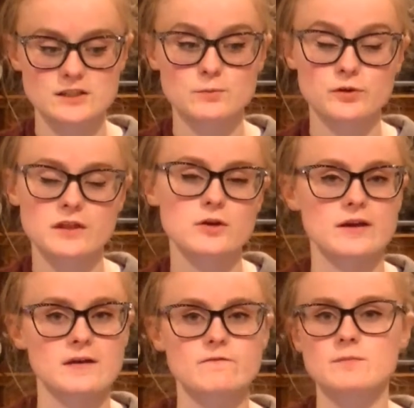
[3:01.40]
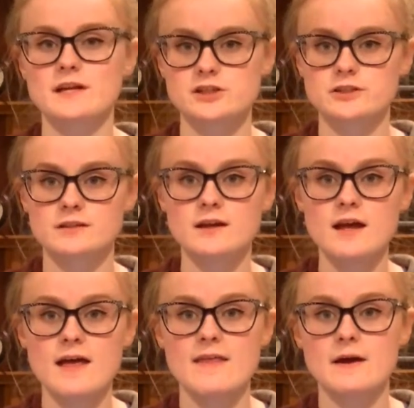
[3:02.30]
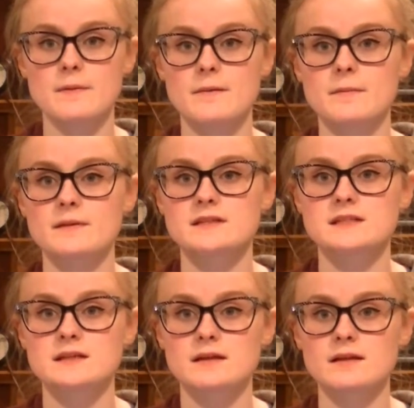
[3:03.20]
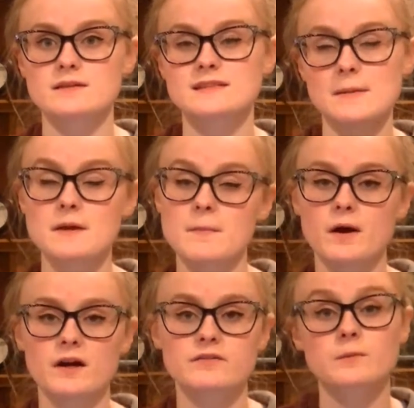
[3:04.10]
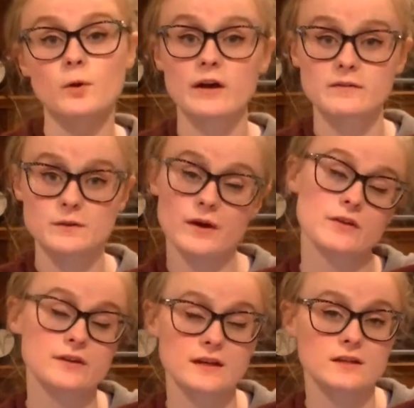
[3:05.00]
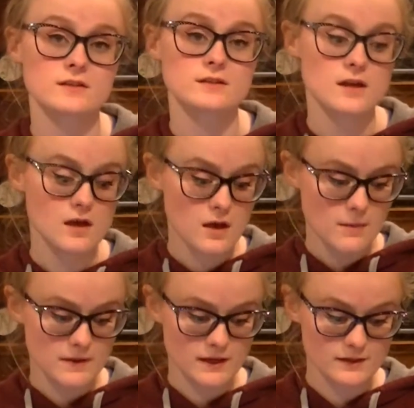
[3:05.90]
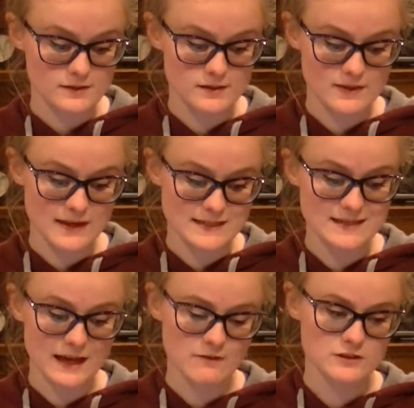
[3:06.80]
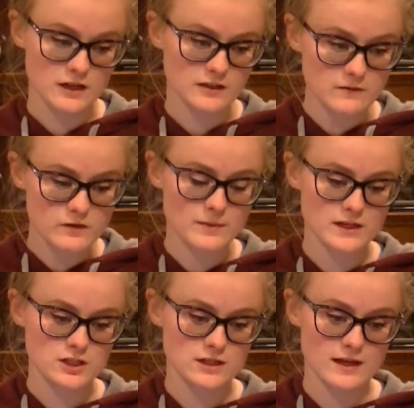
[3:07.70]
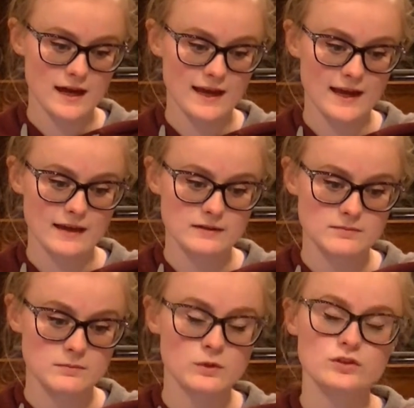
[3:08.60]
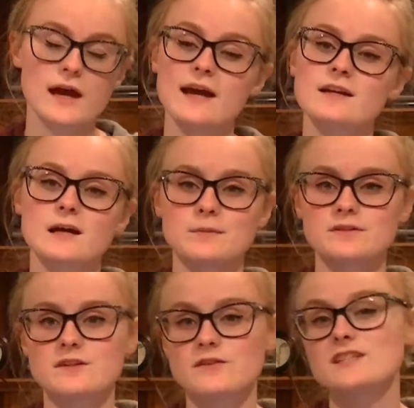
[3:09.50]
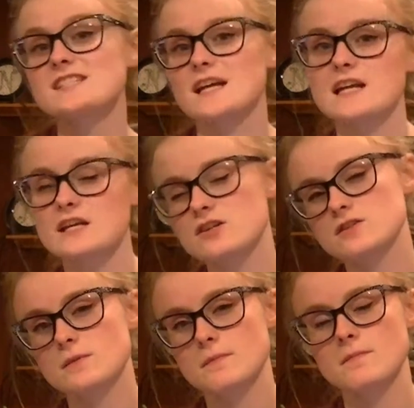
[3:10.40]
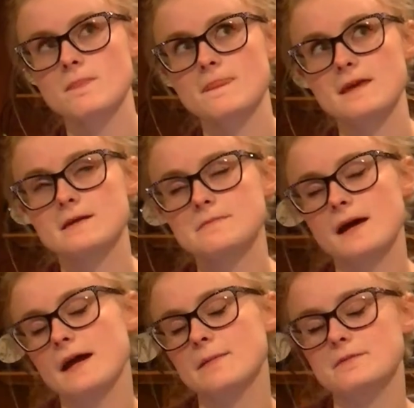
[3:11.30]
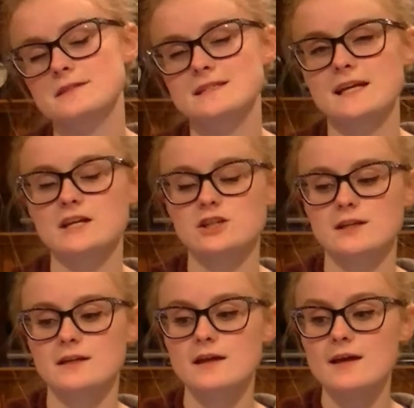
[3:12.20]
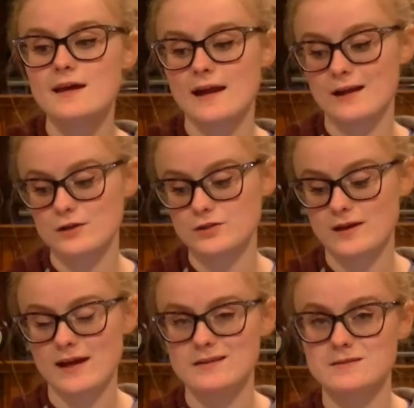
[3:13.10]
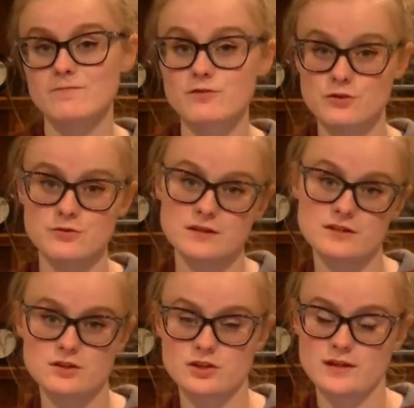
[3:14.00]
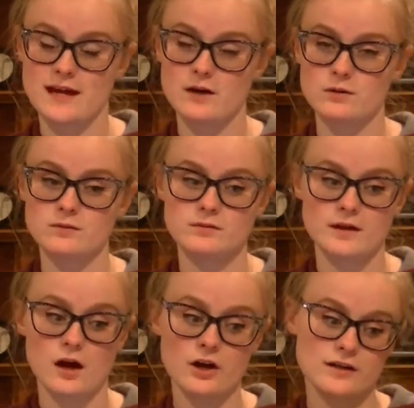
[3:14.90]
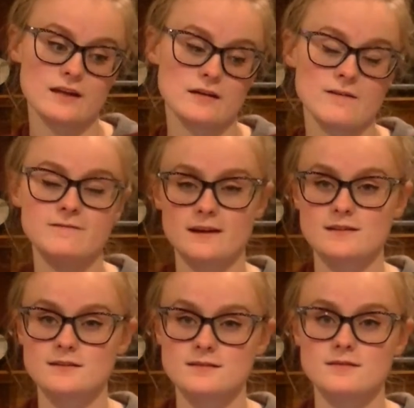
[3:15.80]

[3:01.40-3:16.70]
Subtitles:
some really great information and that probably is gonna set me apart from quite a few other kids, because they didn't have solid information. I had a couple of different studies in my presentation, and I also had some further research on how art can affect